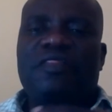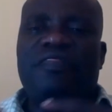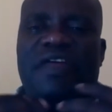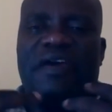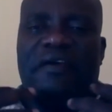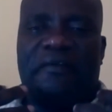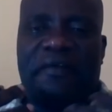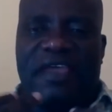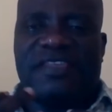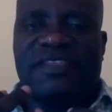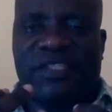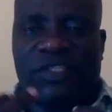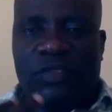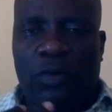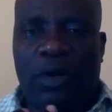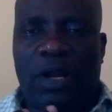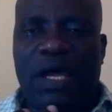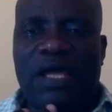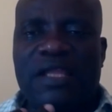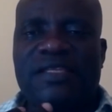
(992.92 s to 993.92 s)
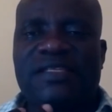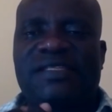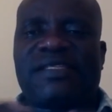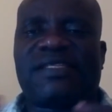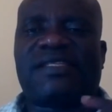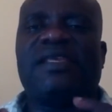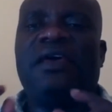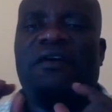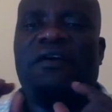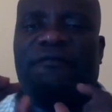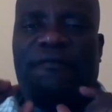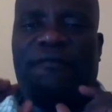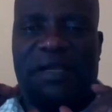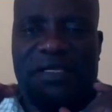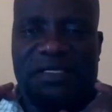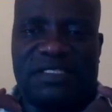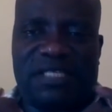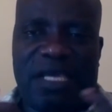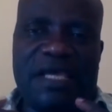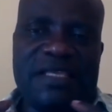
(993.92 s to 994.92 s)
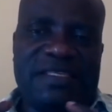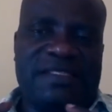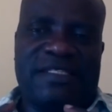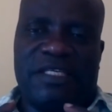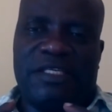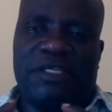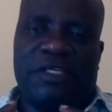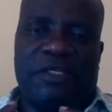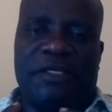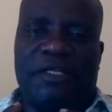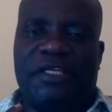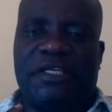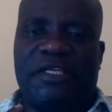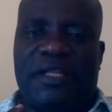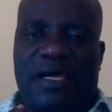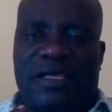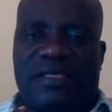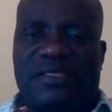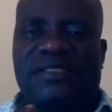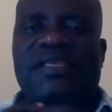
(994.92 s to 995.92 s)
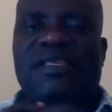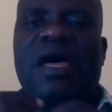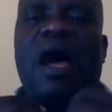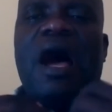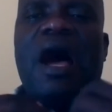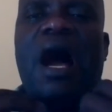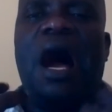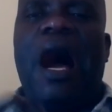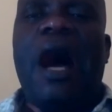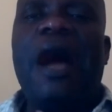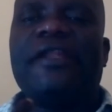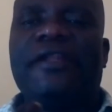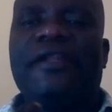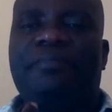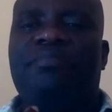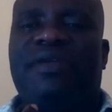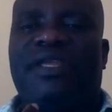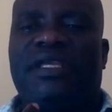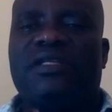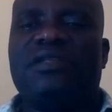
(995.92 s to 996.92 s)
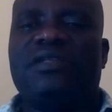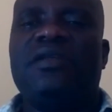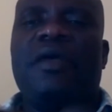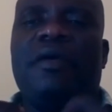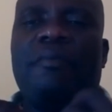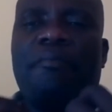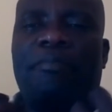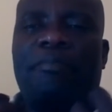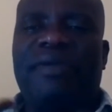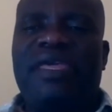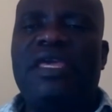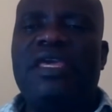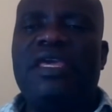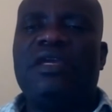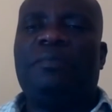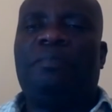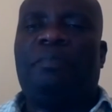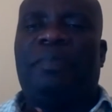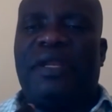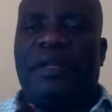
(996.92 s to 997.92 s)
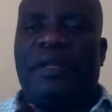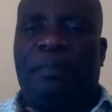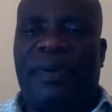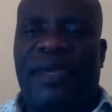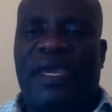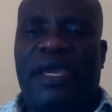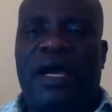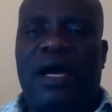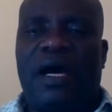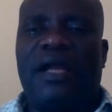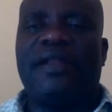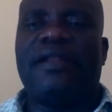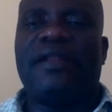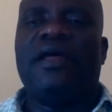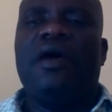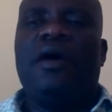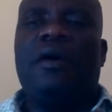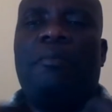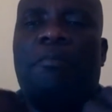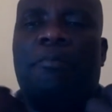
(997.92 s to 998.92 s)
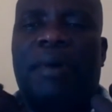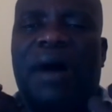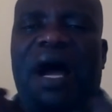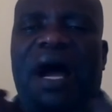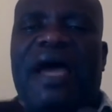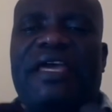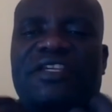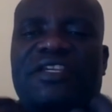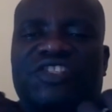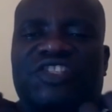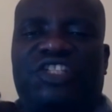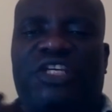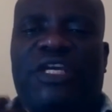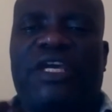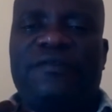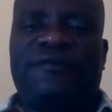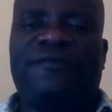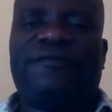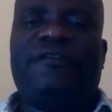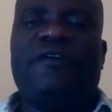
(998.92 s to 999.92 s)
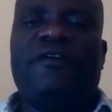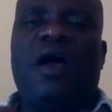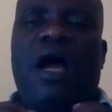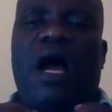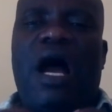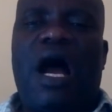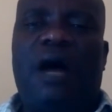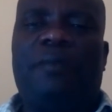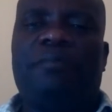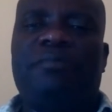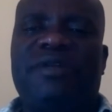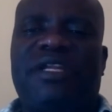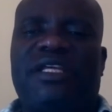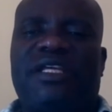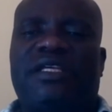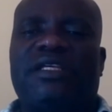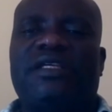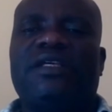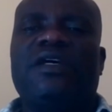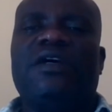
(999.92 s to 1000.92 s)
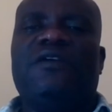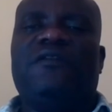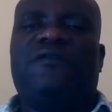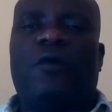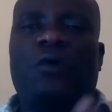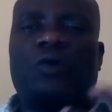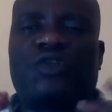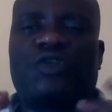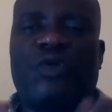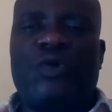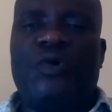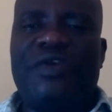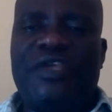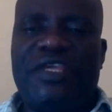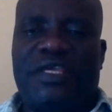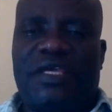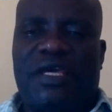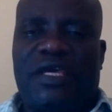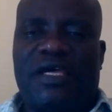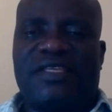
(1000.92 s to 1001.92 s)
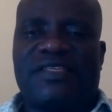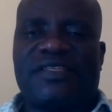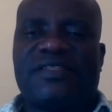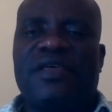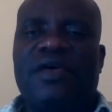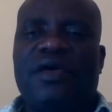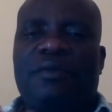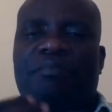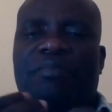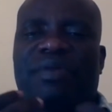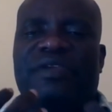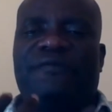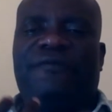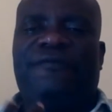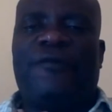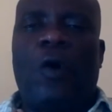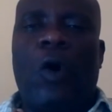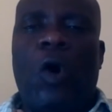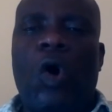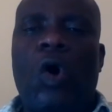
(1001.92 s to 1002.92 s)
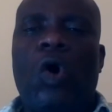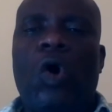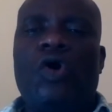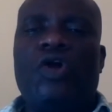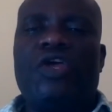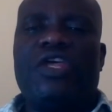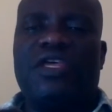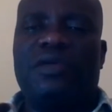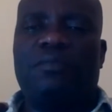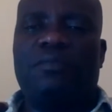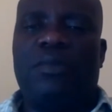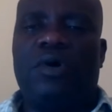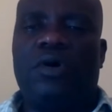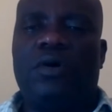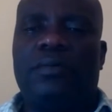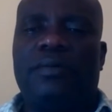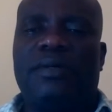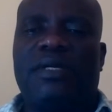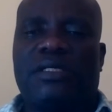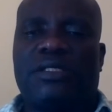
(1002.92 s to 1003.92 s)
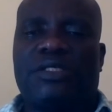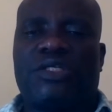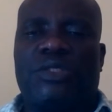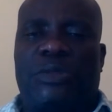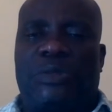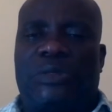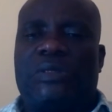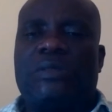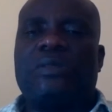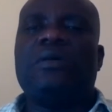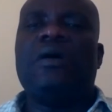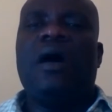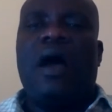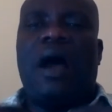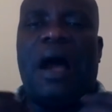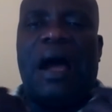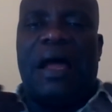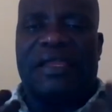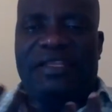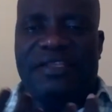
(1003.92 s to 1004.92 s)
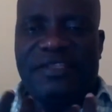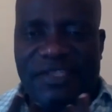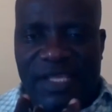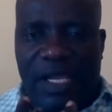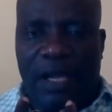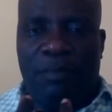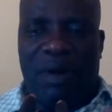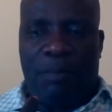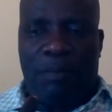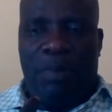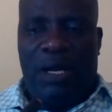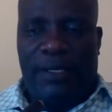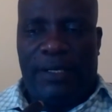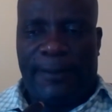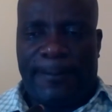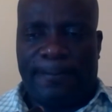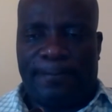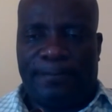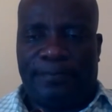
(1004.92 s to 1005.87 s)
The restaurant's fantastic dinners had been being prepared by Chef Abdi for two years before he moved to Addis Ababa.